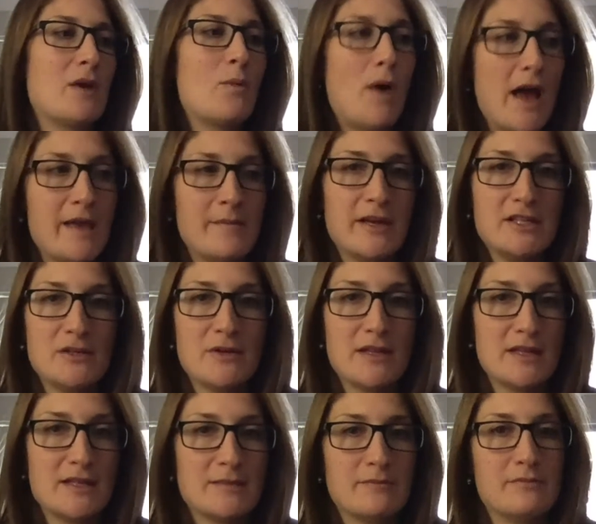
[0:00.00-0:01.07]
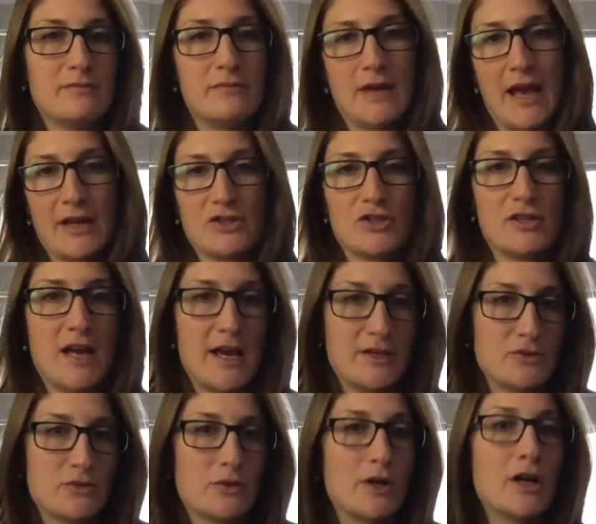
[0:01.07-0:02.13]
why am I doing this
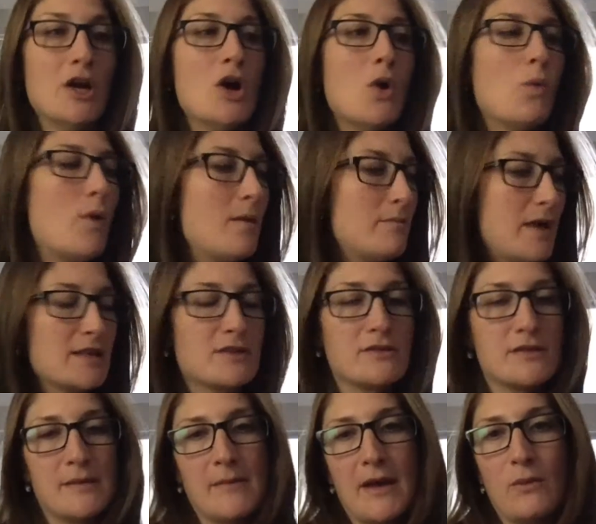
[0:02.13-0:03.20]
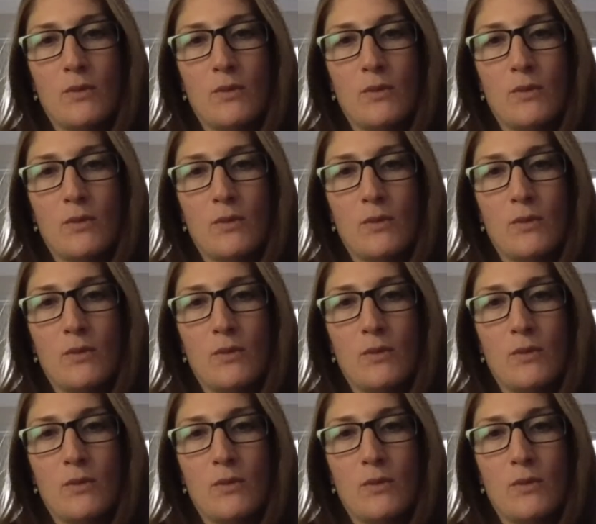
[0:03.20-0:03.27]
exercise? Or what muscles am I